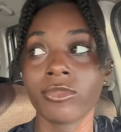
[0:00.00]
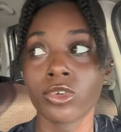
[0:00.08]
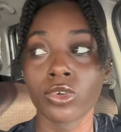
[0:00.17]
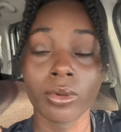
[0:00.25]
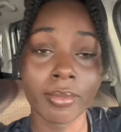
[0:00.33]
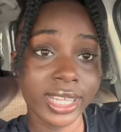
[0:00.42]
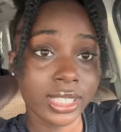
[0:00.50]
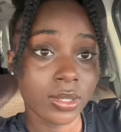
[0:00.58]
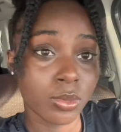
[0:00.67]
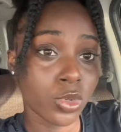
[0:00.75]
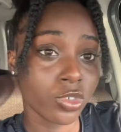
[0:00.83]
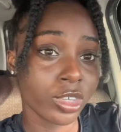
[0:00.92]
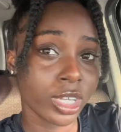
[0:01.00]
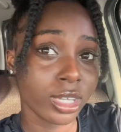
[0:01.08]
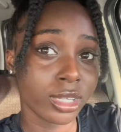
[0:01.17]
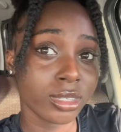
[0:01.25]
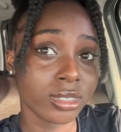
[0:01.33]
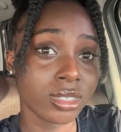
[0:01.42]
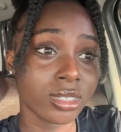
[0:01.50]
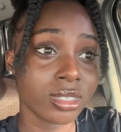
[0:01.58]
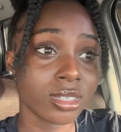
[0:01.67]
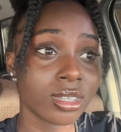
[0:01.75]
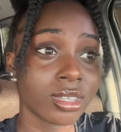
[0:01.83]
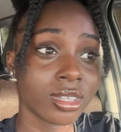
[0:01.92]
romance
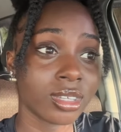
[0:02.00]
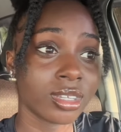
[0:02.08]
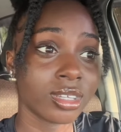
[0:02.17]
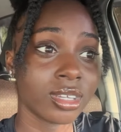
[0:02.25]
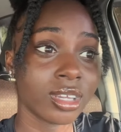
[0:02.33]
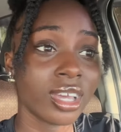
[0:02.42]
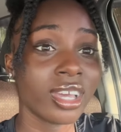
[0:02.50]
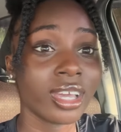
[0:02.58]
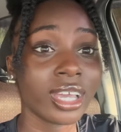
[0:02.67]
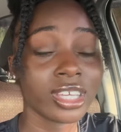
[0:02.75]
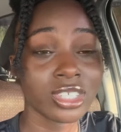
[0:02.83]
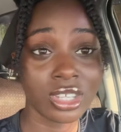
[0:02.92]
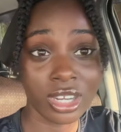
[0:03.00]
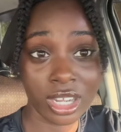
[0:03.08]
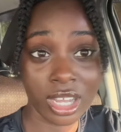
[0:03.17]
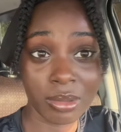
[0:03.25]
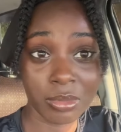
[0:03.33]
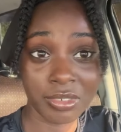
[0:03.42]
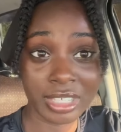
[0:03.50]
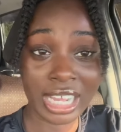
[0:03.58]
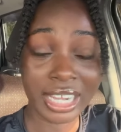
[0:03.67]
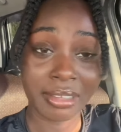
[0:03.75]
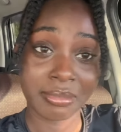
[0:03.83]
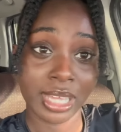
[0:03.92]
movies, historical movies,
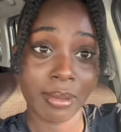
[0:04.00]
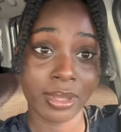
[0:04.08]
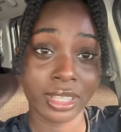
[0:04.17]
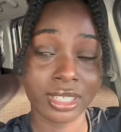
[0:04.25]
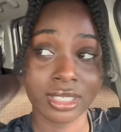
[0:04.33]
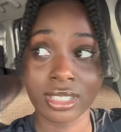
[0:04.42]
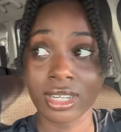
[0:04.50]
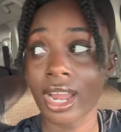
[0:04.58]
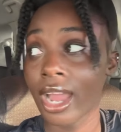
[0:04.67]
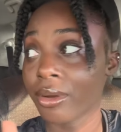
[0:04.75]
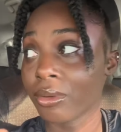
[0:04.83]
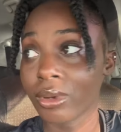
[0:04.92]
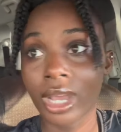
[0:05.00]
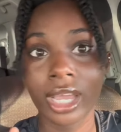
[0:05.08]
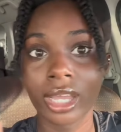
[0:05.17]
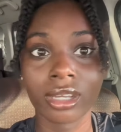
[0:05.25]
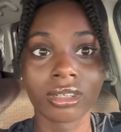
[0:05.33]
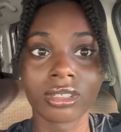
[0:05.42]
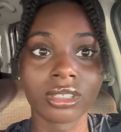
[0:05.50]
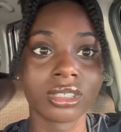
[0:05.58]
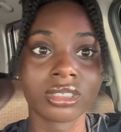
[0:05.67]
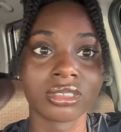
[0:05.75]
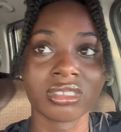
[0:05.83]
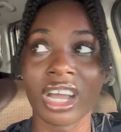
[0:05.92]
like them type of things there. I don't like
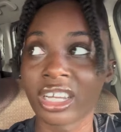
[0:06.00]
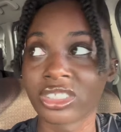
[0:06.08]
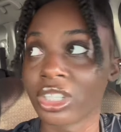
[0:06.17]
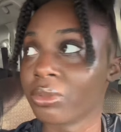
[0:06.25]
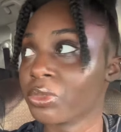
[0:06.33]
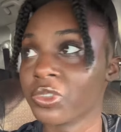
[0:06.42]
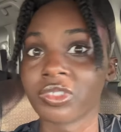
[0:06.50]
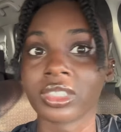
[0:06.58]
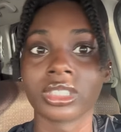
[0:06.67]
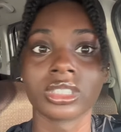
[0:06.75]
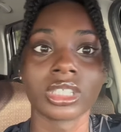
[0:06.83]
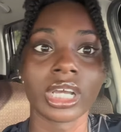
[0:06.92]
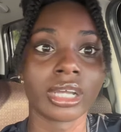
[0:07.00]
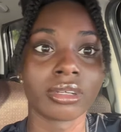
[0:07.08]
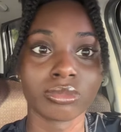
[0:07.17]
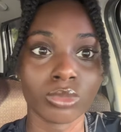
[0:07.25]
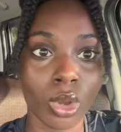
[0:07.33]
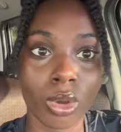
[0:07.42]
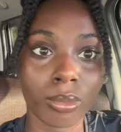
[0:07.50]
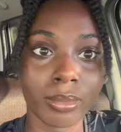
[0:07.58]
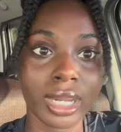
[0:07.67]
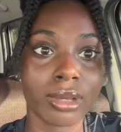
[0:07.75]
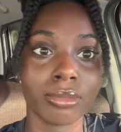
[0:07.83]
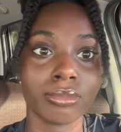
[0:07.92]
action movies, like no,
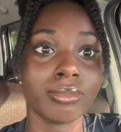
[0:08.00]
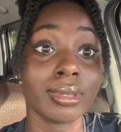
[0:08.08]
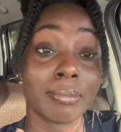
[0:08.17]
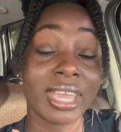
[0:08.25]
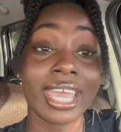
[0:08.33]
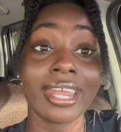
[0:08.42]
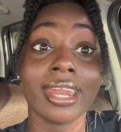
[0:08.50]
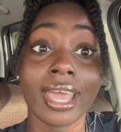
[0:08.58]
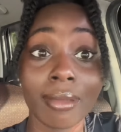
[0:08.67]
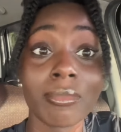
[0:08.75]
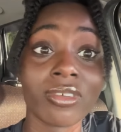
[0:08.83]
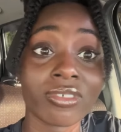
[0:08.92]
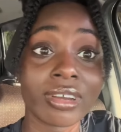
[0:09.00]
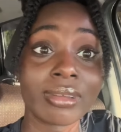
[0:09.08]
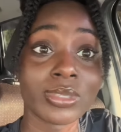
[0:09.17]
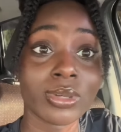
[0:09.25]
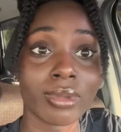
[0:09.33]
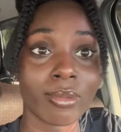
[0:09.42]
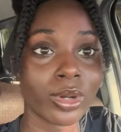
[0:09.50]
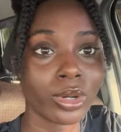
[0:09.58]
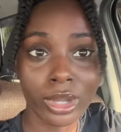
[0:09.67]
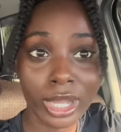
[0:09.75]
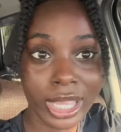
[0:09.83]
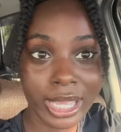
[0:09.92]
me get nightmare from them something, but
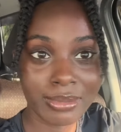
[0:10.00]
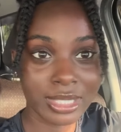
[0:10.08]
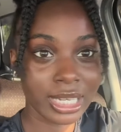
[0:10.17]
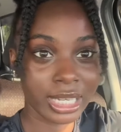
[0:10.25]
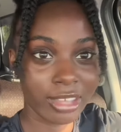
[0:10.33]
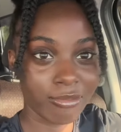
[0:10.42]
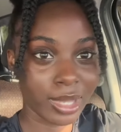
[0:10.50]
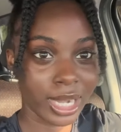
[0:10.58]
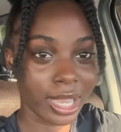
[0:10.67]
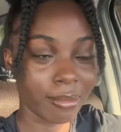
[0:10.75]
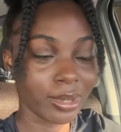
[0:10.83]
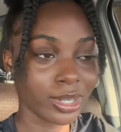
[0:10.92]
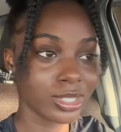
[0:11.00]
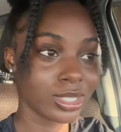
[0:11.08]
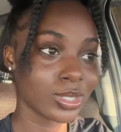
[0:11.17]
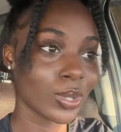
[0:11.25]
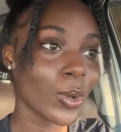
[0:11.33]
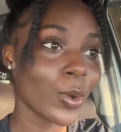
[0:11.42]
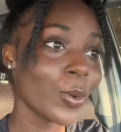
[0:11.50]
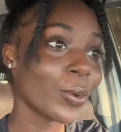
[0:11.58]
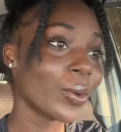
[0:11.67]
Hunger Games didn't give me nightmares, so